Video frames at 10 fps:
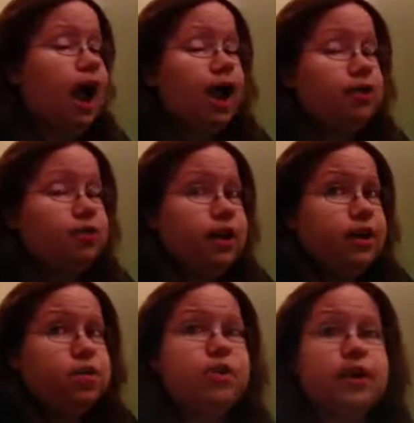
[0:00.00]
I don't
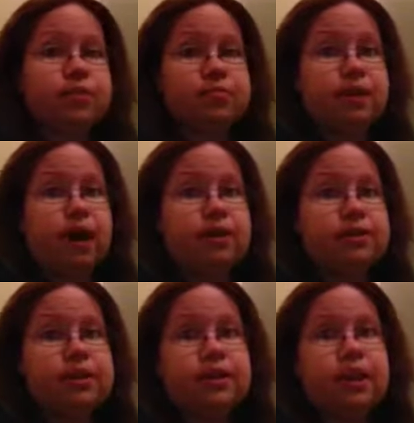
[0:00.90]
like Quaker
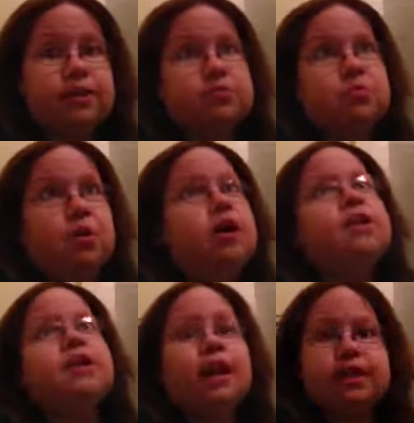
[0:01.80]
products, and that's
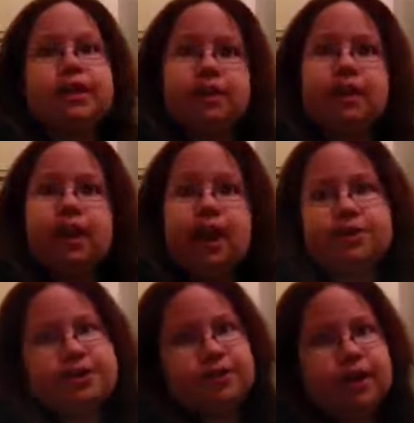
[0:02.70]
one that I did
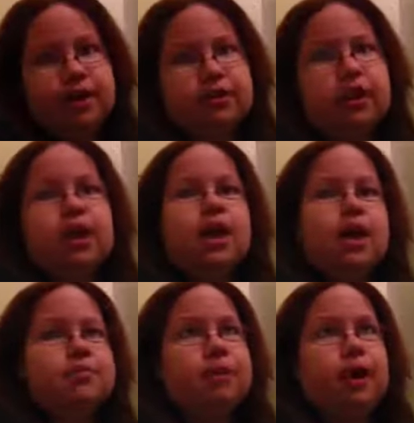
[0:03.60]
actually like.
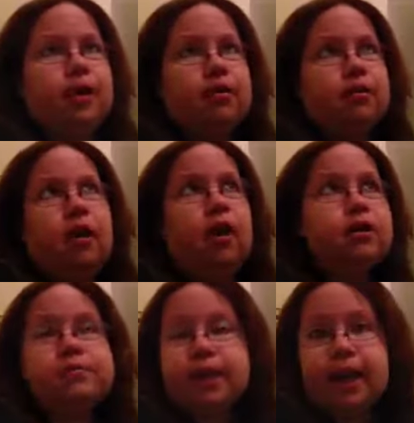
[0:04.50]
And my
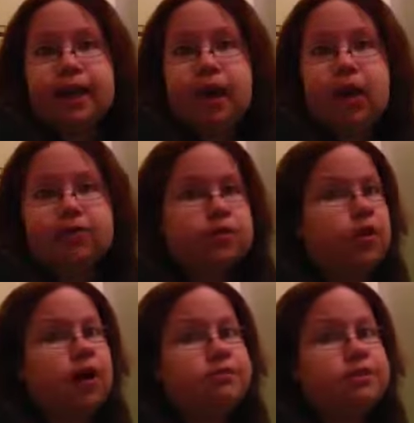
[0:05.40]
husband ate it all, so
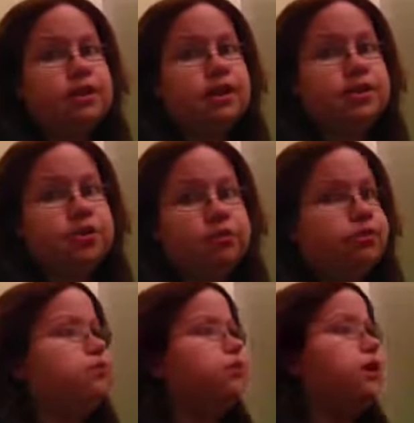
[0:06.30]
obviously that
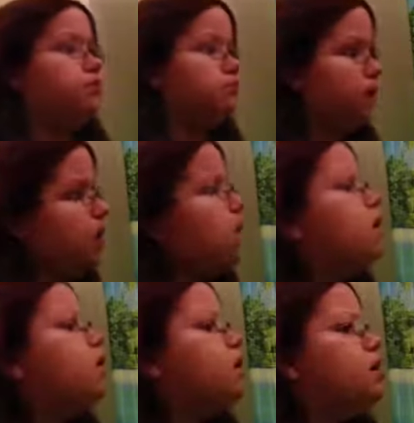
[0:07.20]
shows you something.
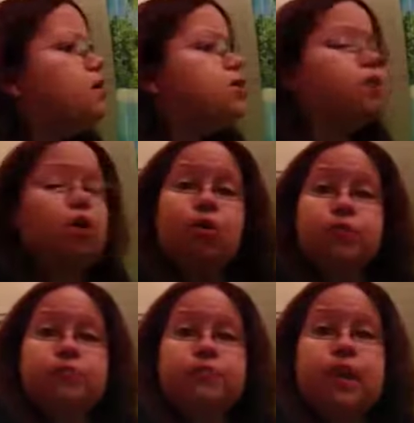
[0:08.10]

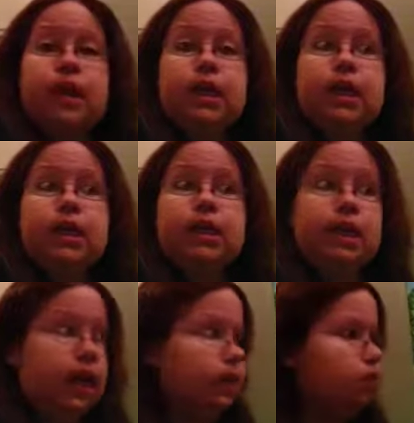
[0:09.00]
So
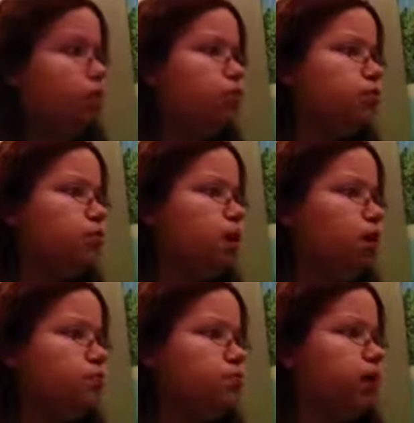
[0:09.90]
yeah, those were
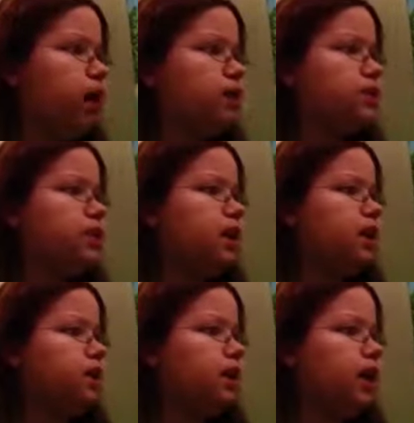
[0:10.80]
all the products
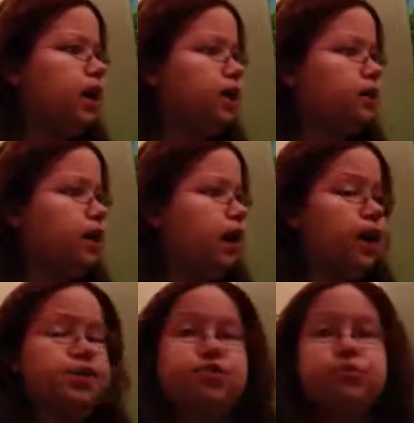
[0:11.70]
that
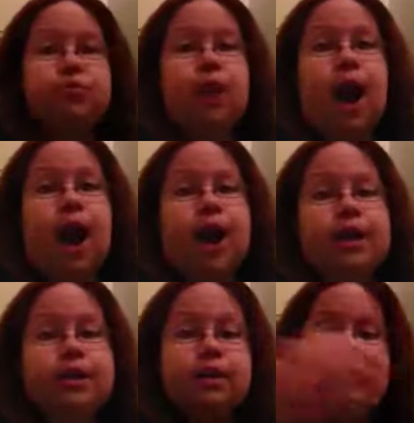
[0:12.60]
I
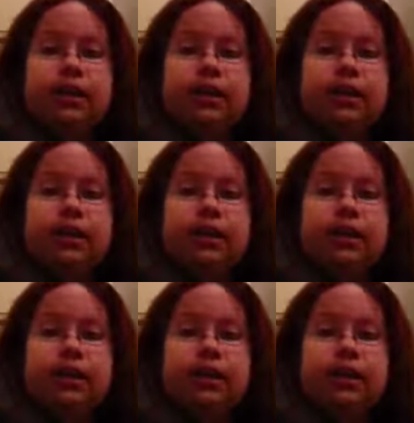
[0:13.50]
tried.